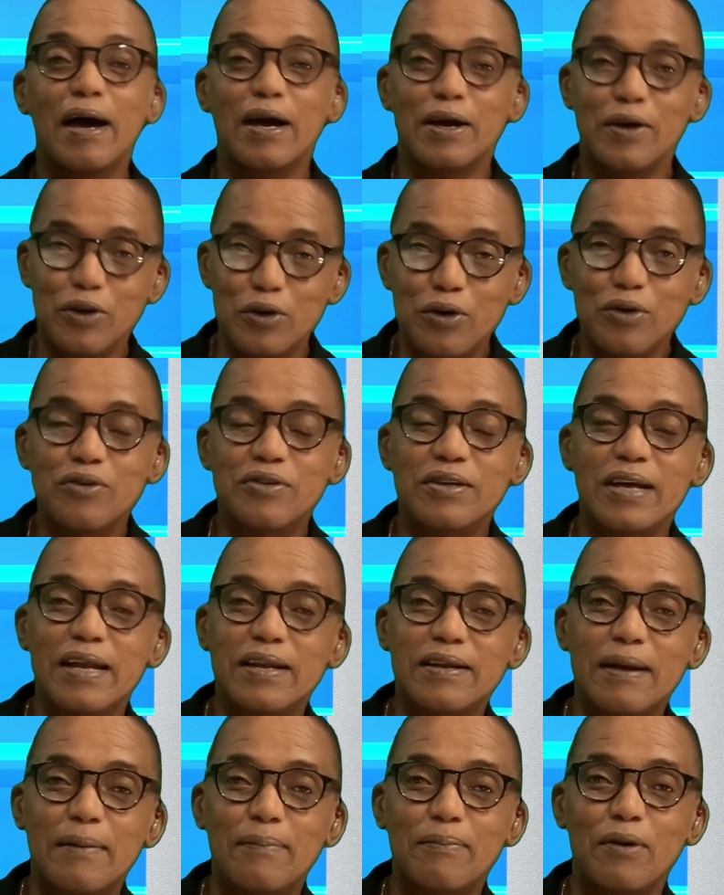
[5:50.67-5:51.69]
Use that
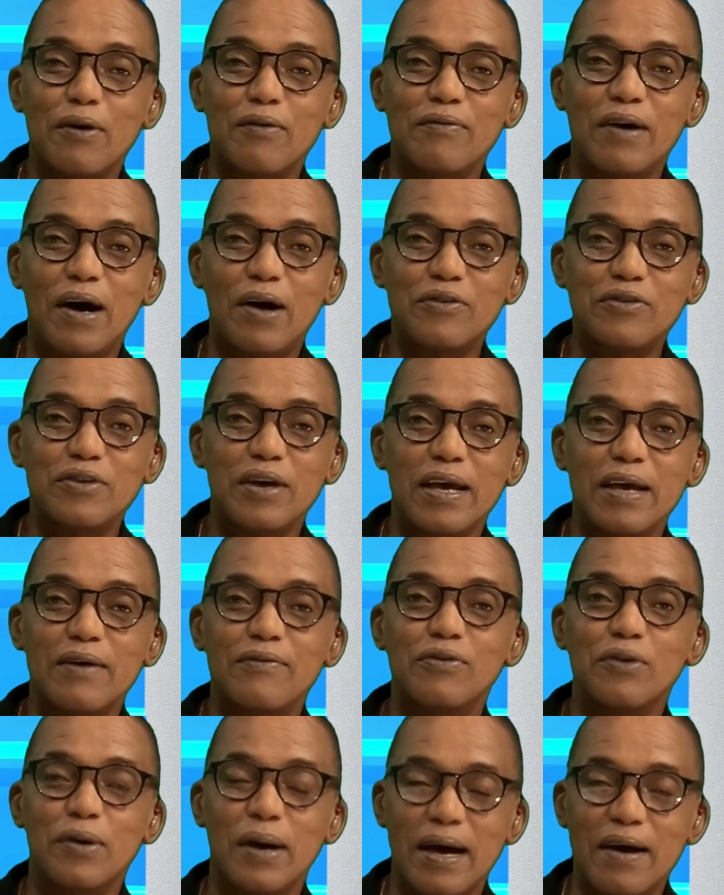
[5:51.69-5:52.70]
blue voucher if
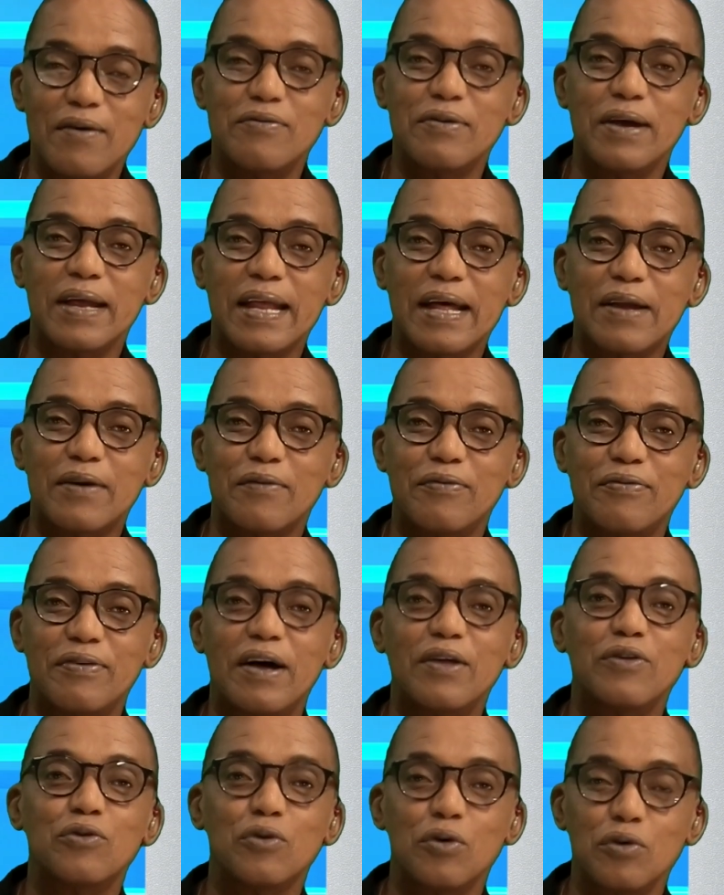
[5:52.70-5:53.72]
you have run out of
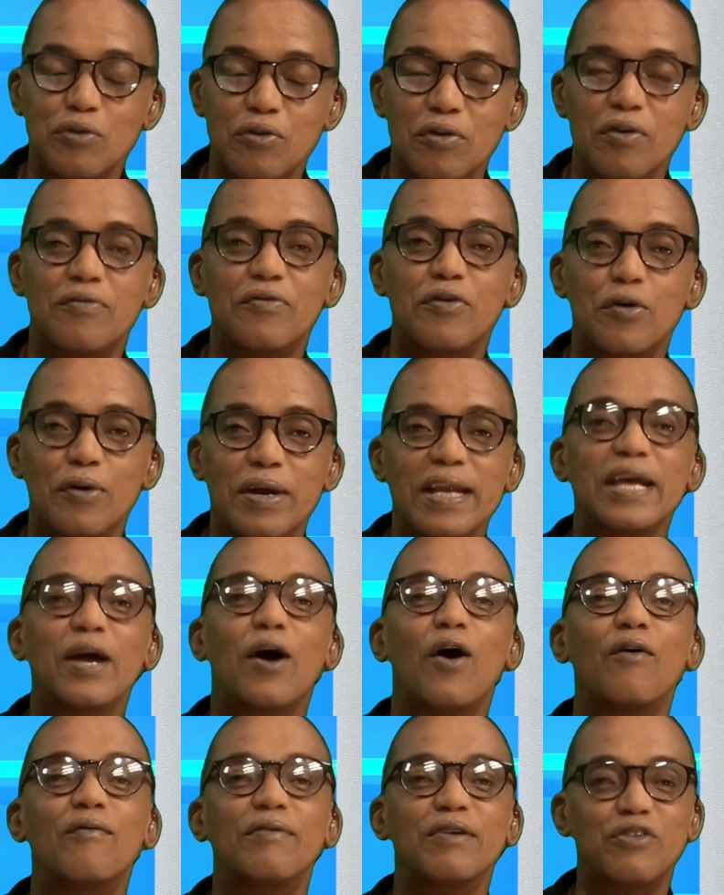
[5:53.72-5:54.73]
funds or you've already
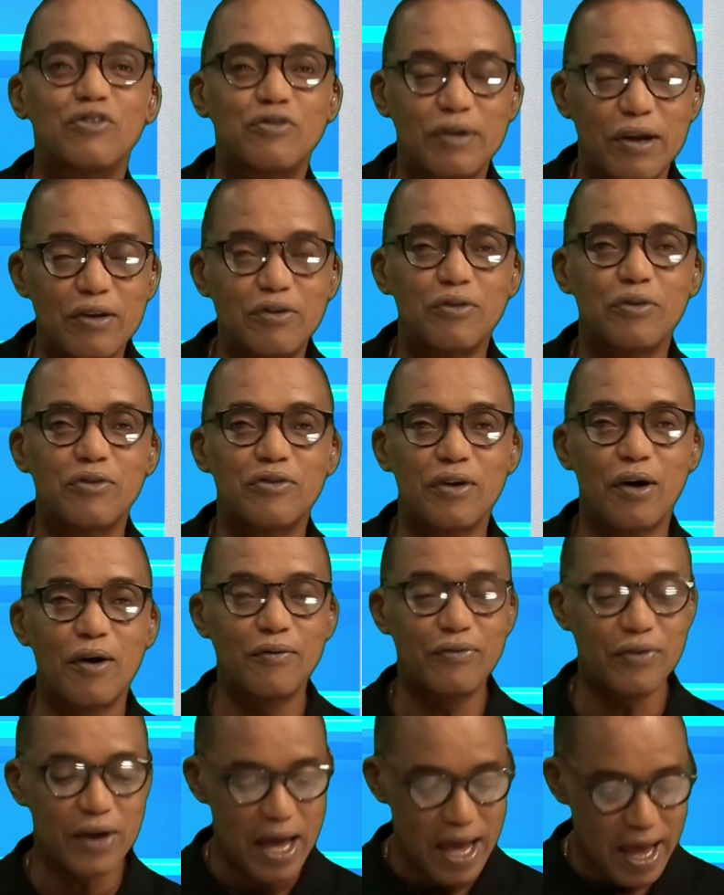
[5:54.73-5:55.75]
overstretched
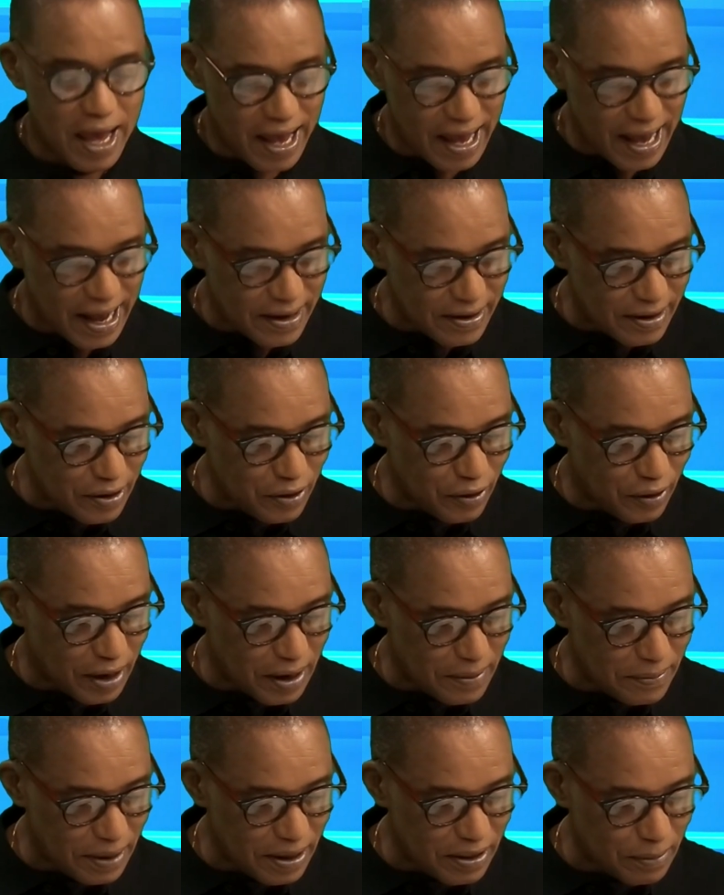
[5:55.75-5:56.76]
yourself, and you
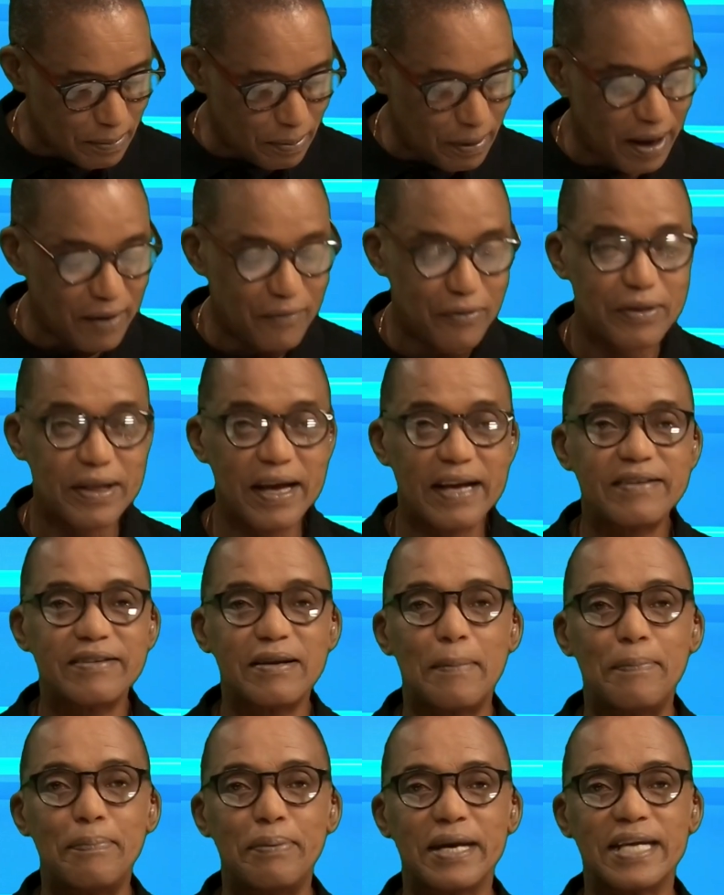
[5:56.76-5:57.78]
can be in the play for that
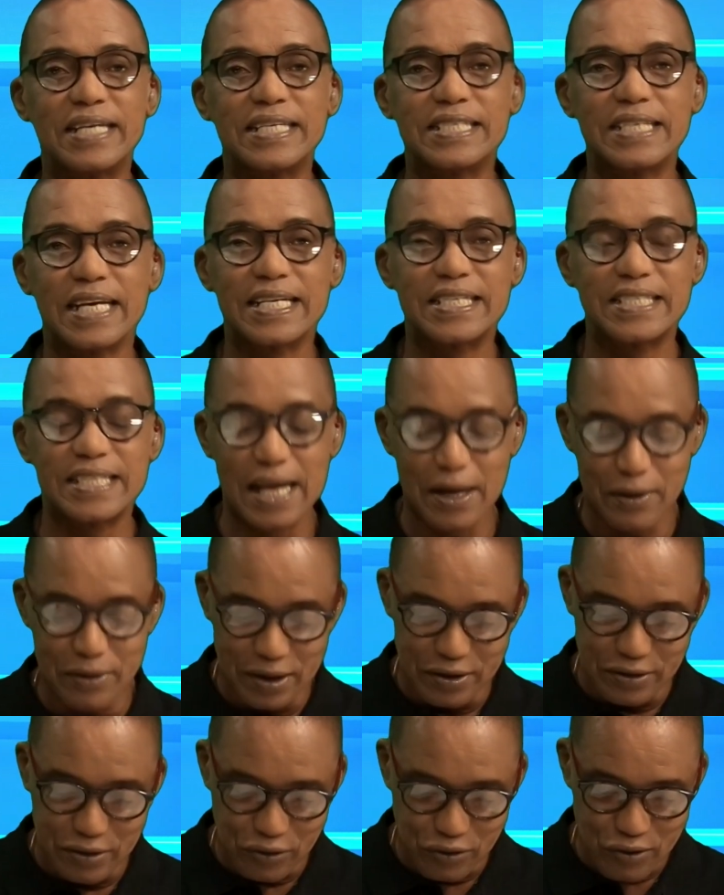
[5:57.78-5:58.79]
pick 6. Now,
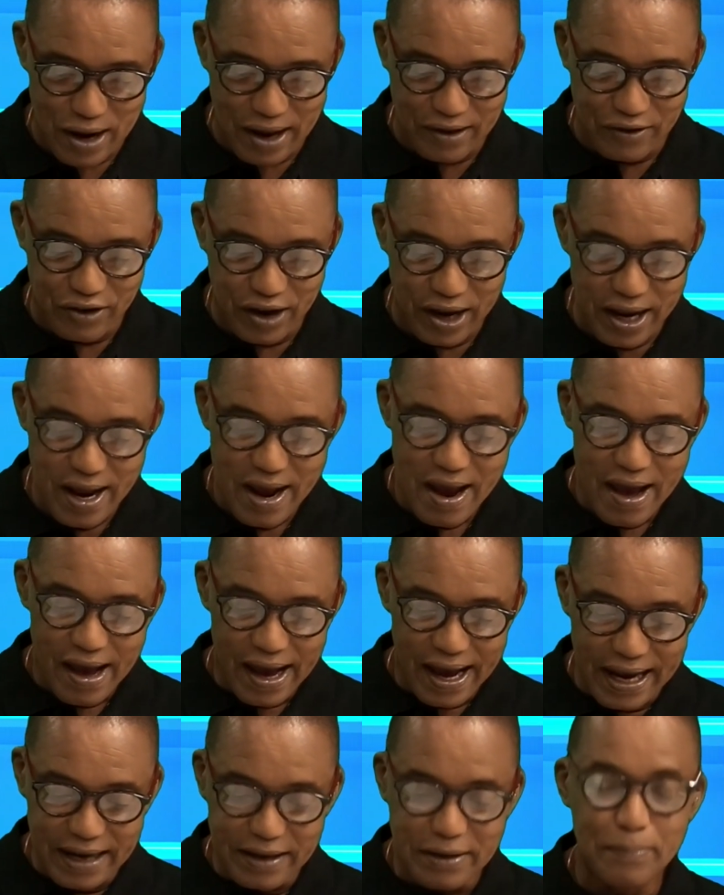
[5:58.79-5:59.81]
there's a scratching,
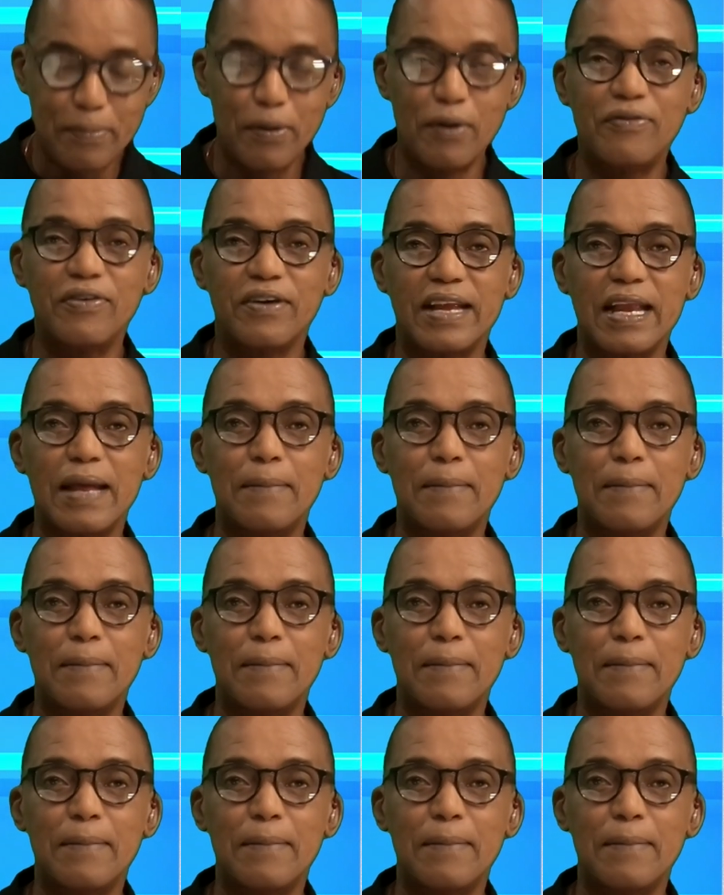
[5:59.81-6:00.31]
8 perfectly